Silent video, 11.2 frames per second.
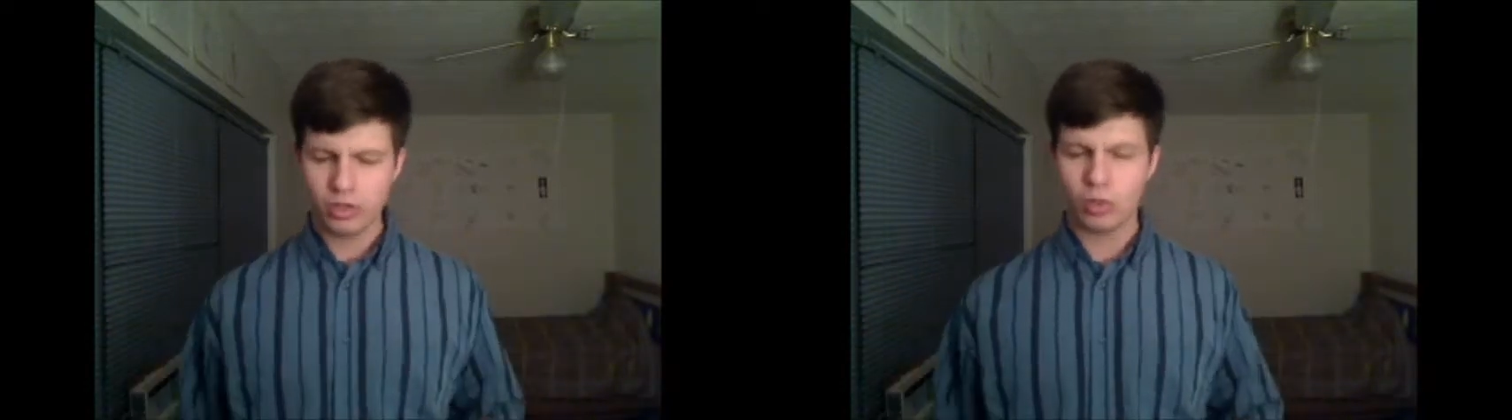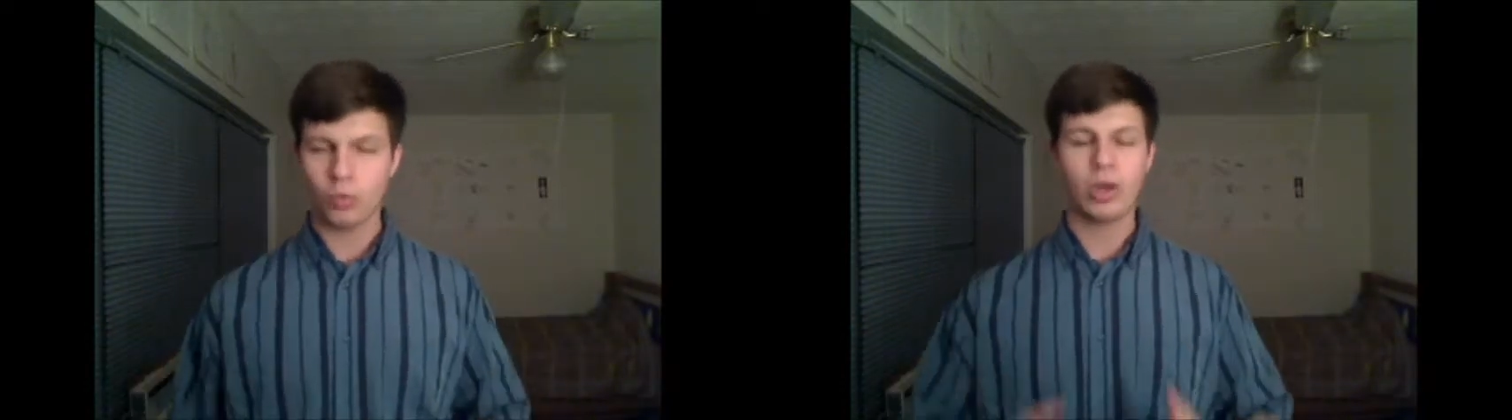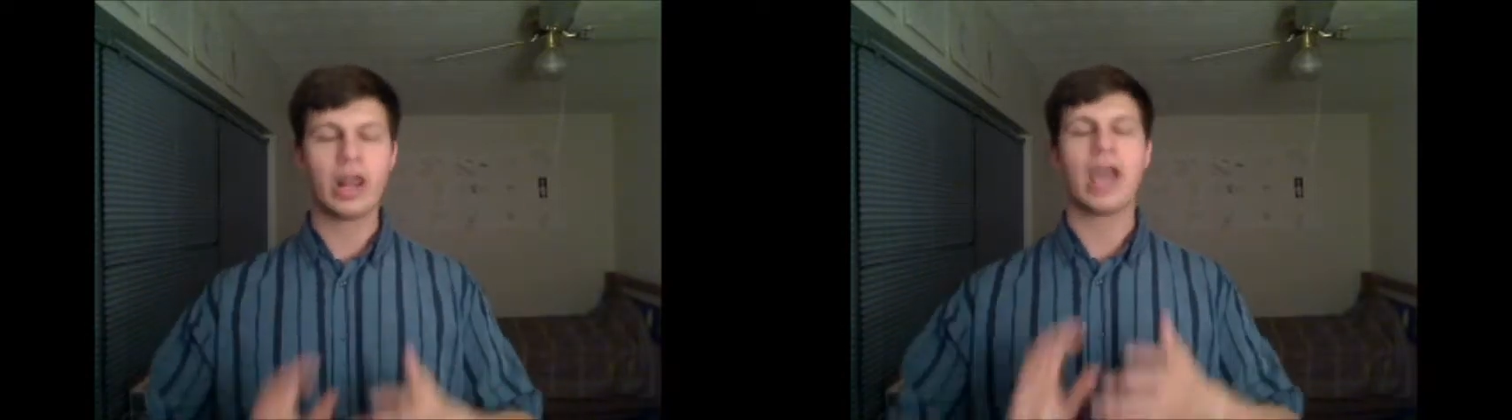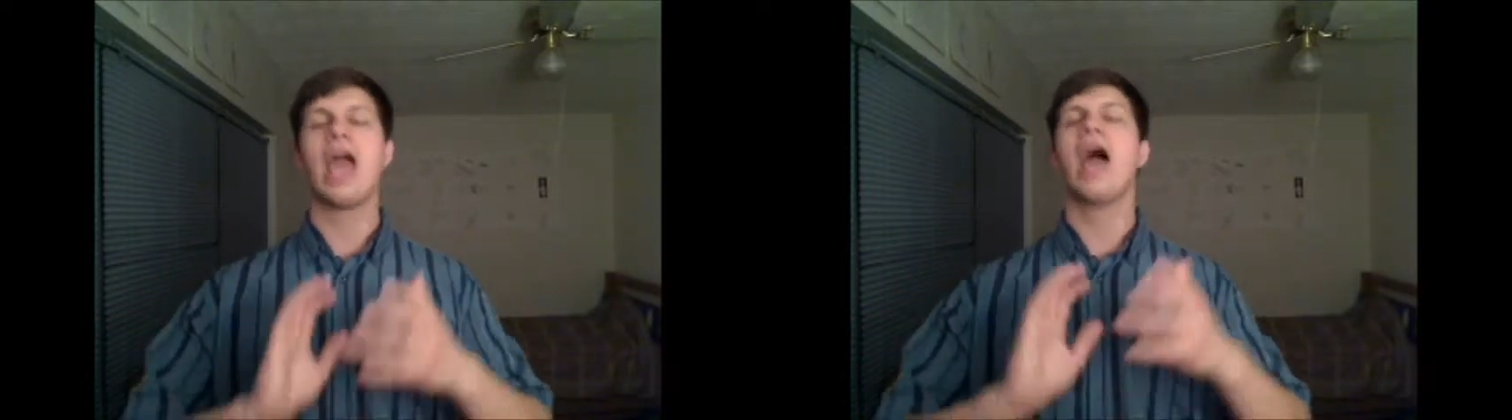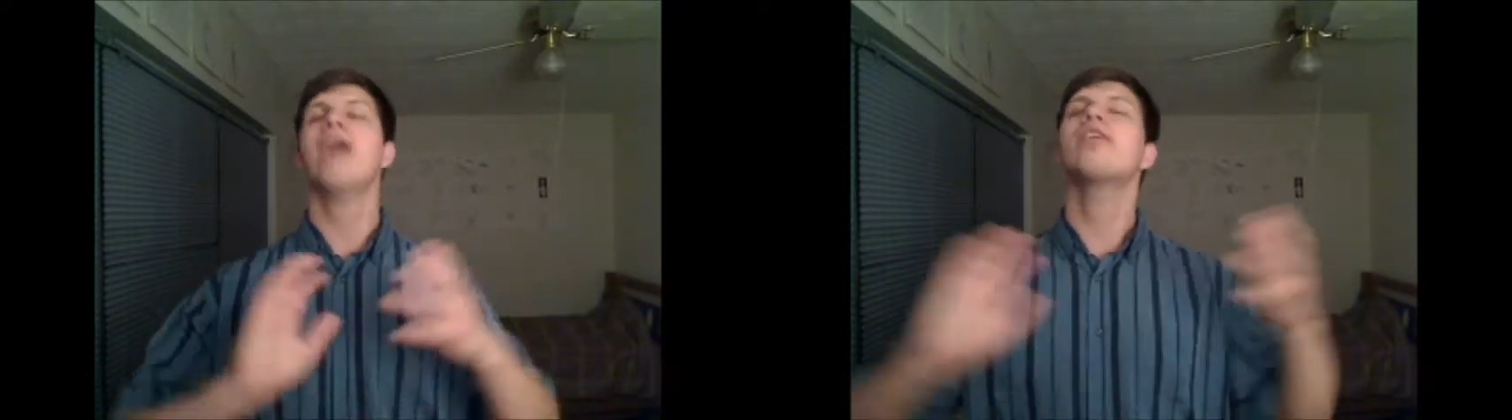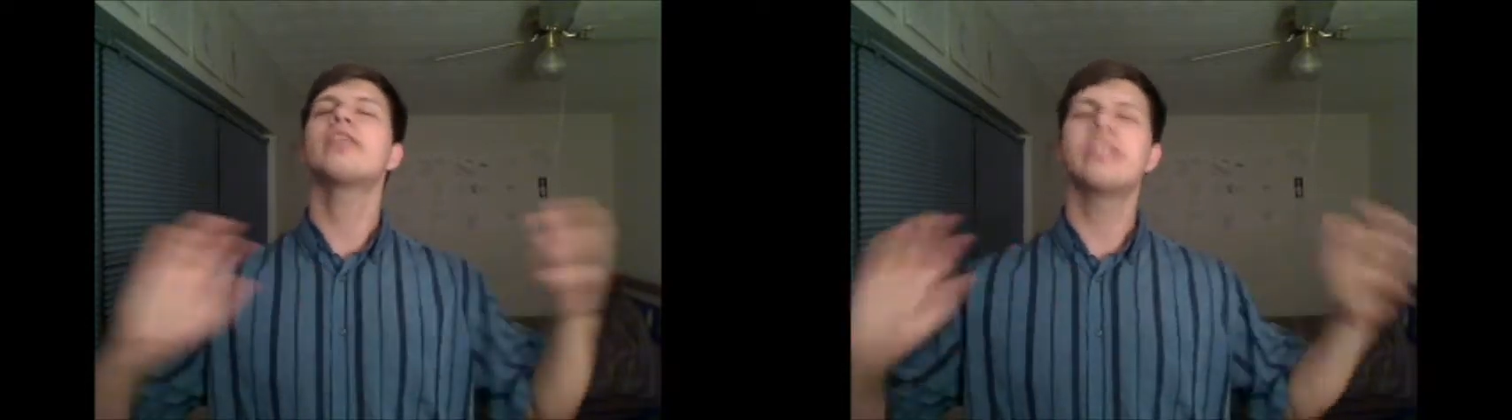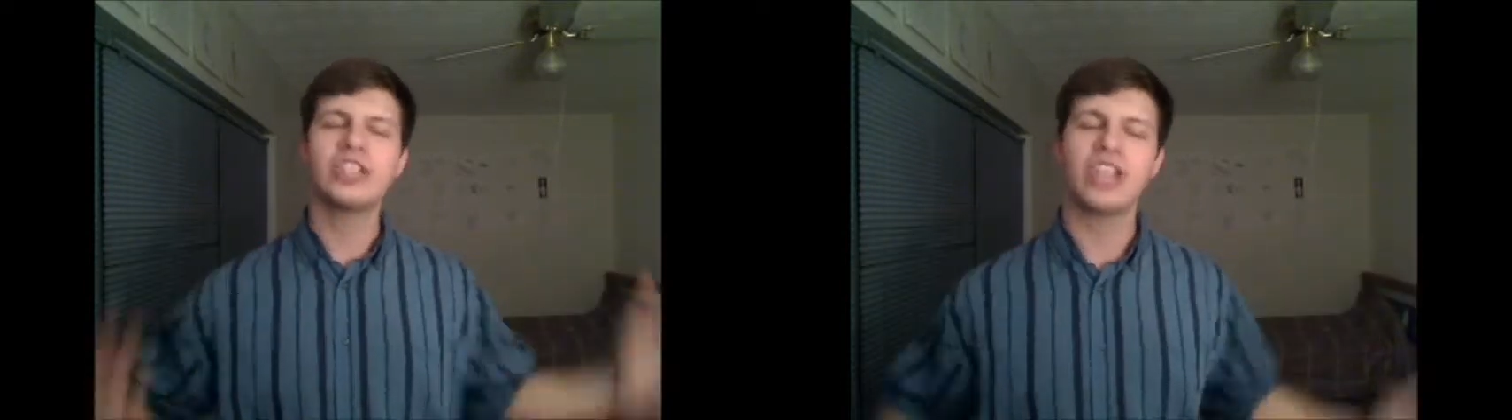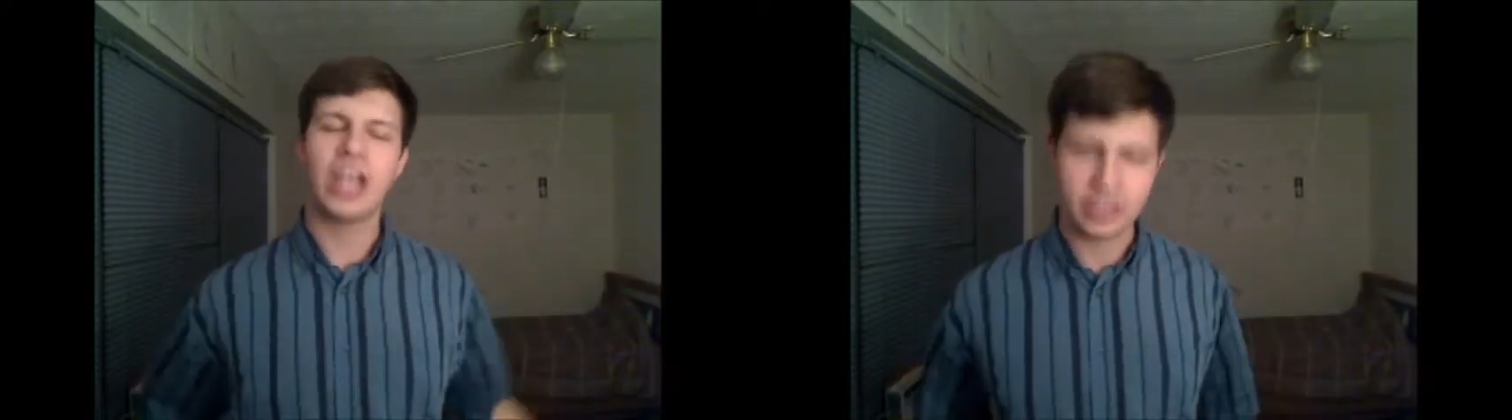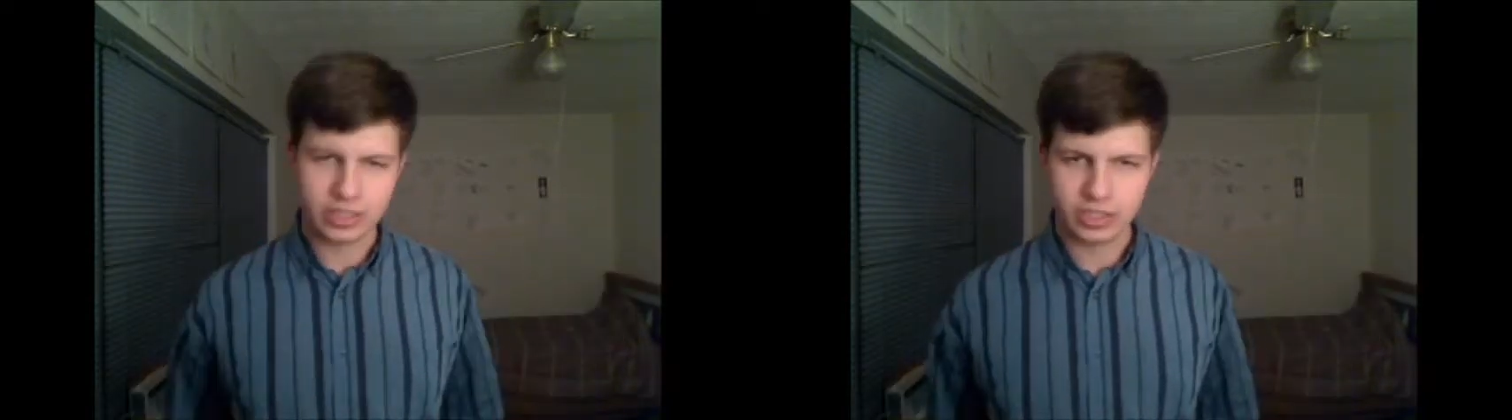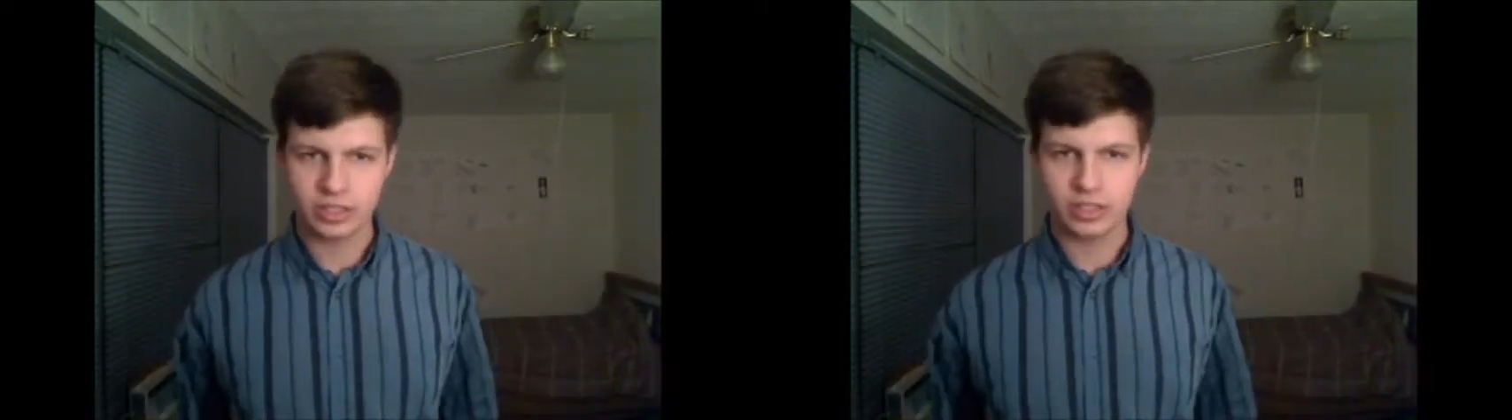would I ever suggest